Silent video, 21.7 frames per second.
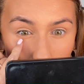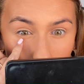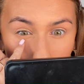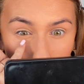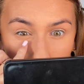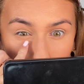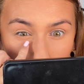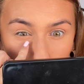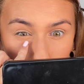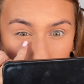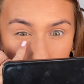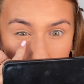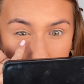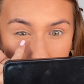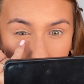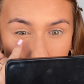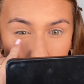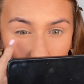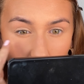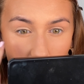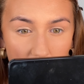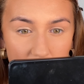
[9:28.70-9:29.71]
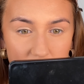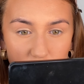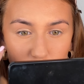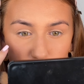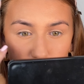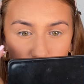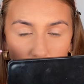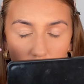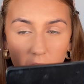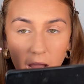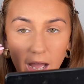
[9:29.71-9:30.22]
my creases are, it's
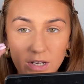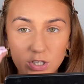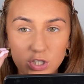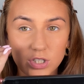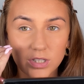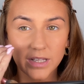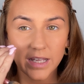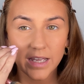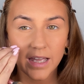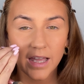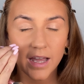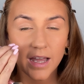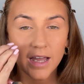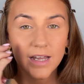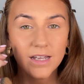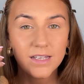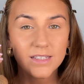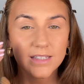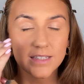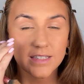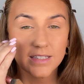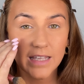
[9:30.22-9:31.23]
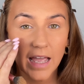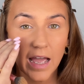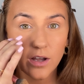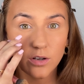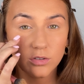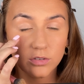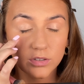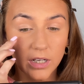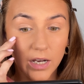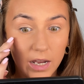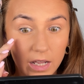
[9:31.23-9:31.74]
not actually
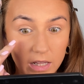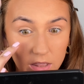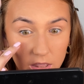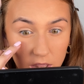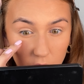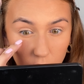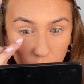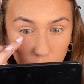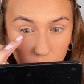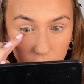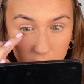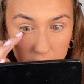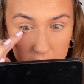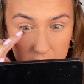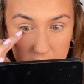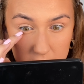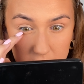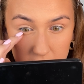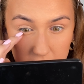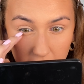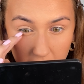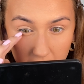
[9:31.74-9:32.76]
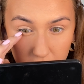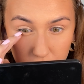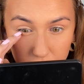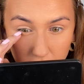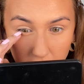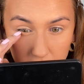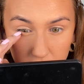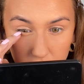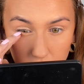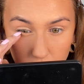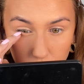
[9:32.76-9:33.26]
settled in the crease. Yeah,
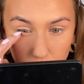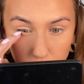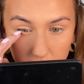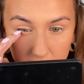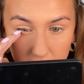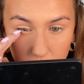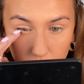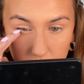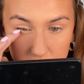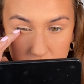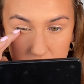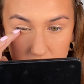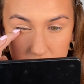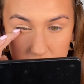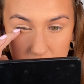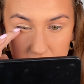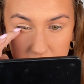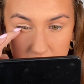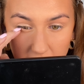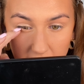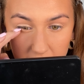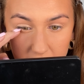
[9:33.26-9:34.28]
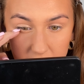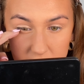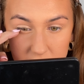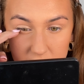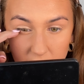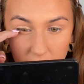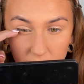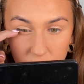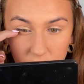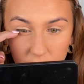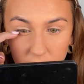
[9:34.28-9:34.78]
fair enough, when it wasn't set, it
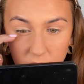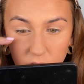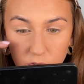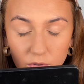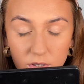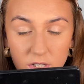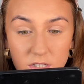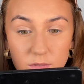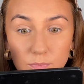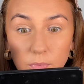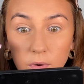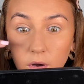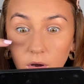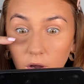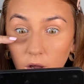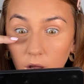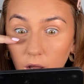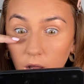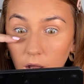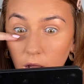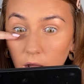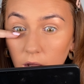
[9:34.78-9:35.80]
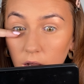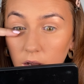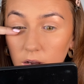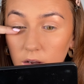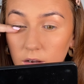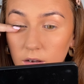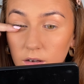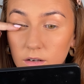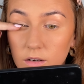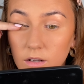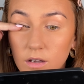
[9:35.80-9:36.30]
settled in the crease, but
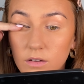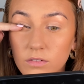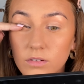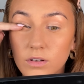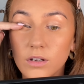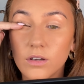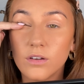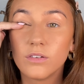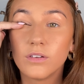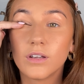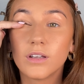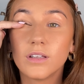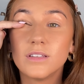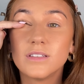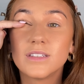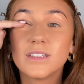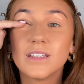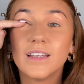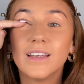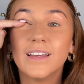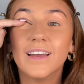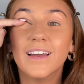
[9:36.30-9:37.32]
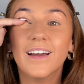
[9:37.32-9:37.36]
I don't even know if you can see.